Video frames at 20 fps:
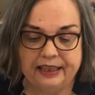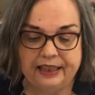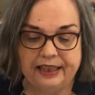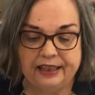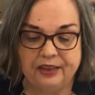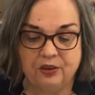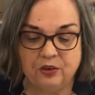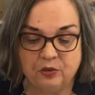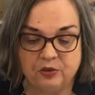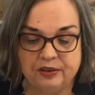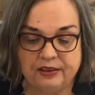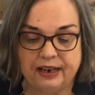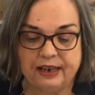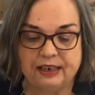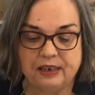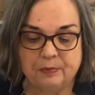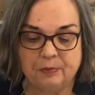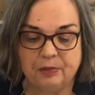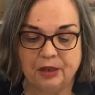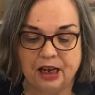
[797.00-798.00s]
those
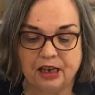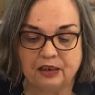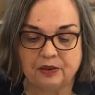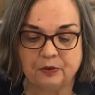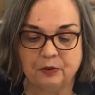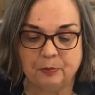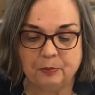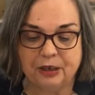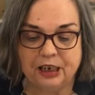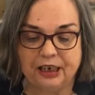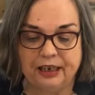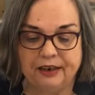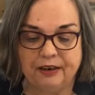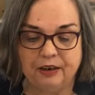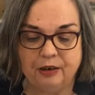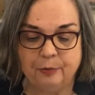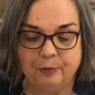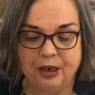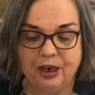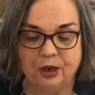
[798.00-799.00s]
ice blocks would be
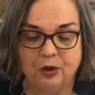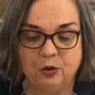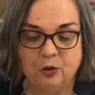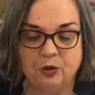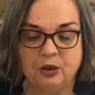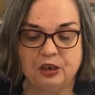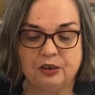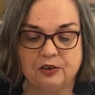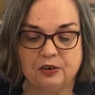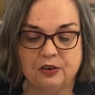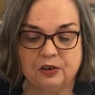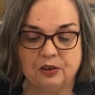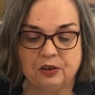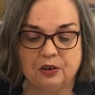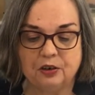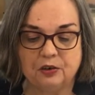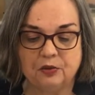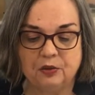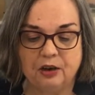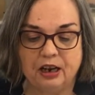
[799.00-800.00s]
carried by
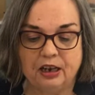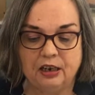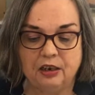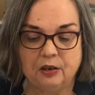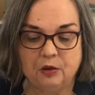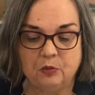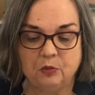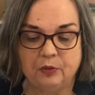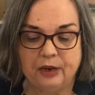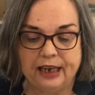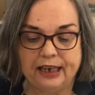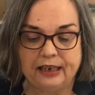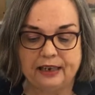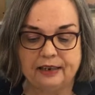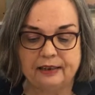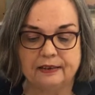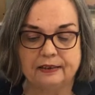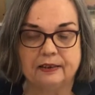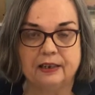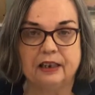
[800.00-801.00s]
horse-drawn
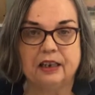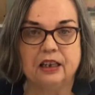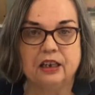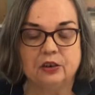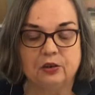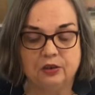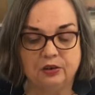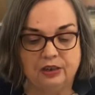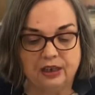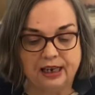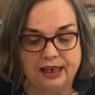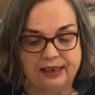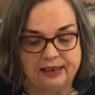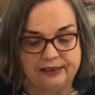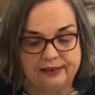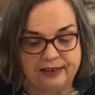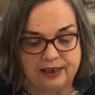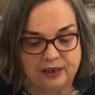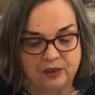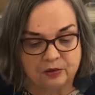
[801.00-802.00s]
wagons to the ice
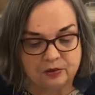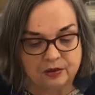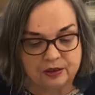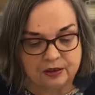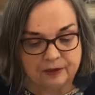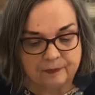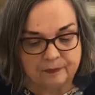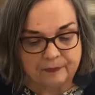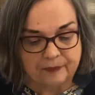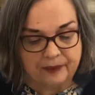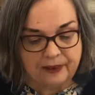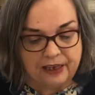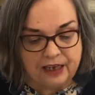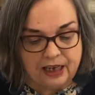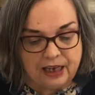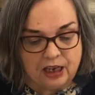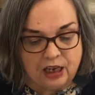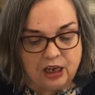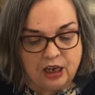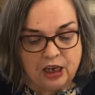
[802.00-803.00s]
house.
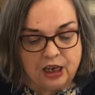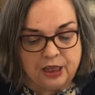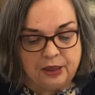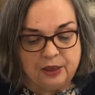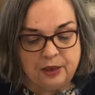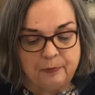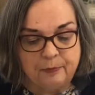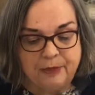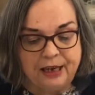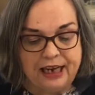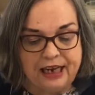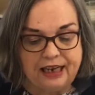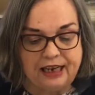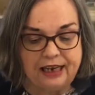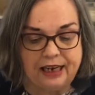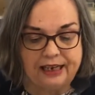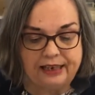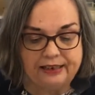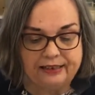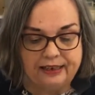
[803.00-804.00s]
The main
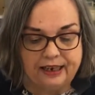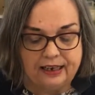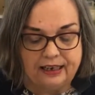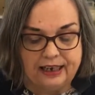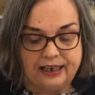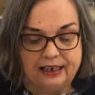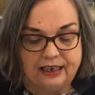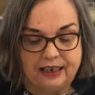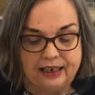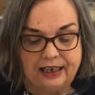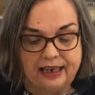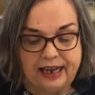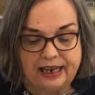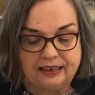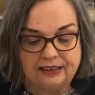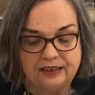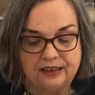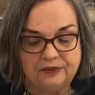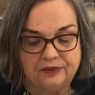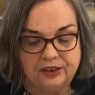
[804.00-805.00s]
ice cutting
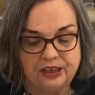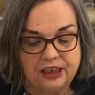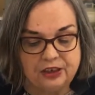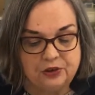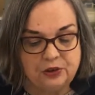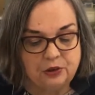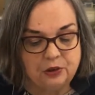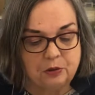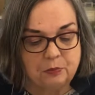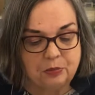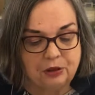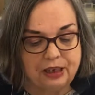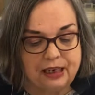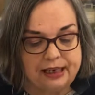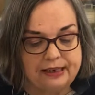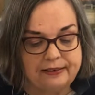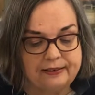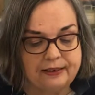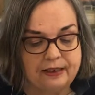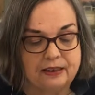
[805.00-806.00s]
activity took
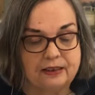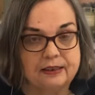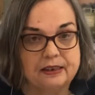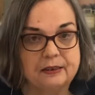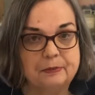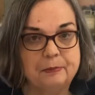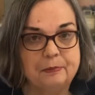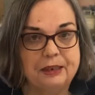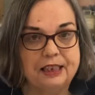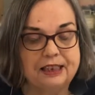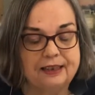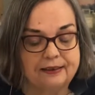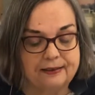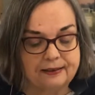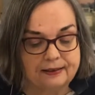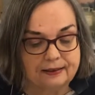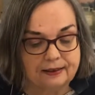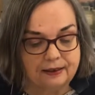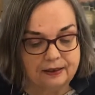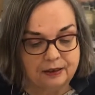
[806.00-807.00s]
place on
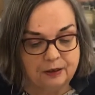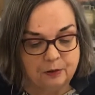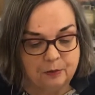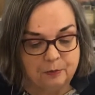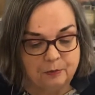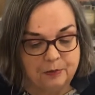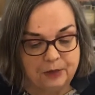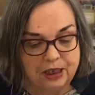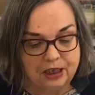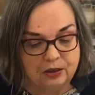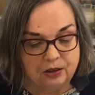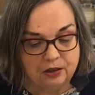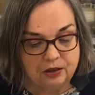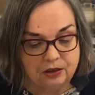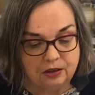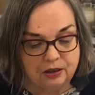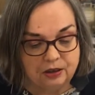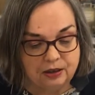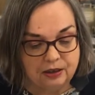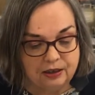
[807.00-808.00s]
Smith's Mill
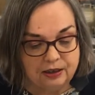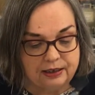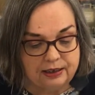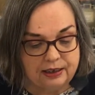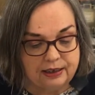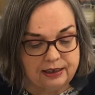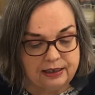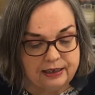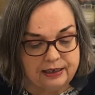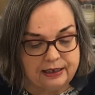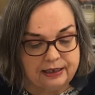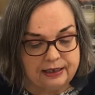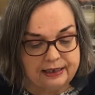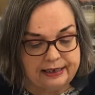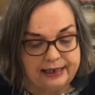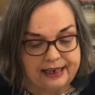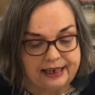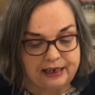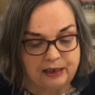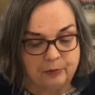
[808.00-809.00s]

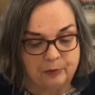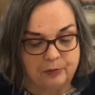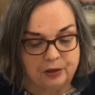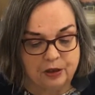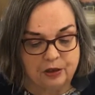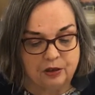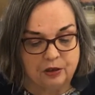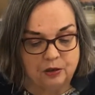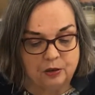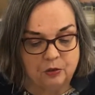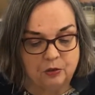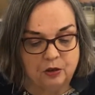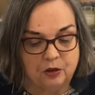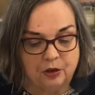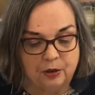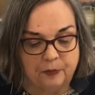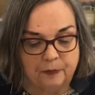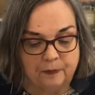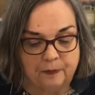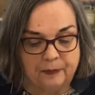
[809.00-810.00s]
Dam
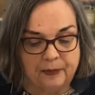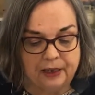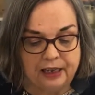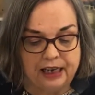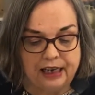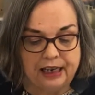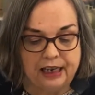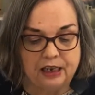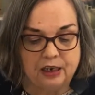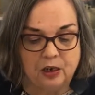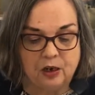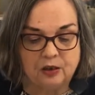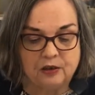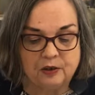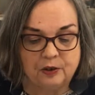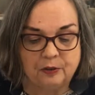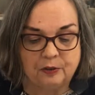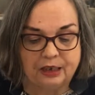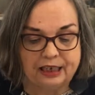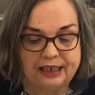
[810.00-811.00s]
and
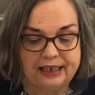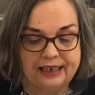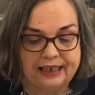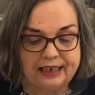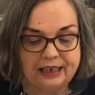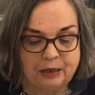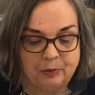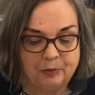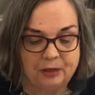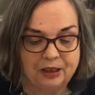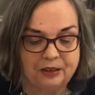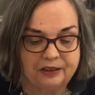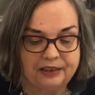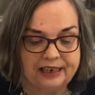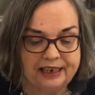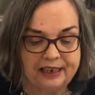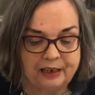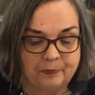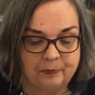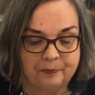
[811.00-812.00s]
also at Keeney Mill
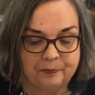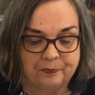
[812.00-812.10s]
Dam.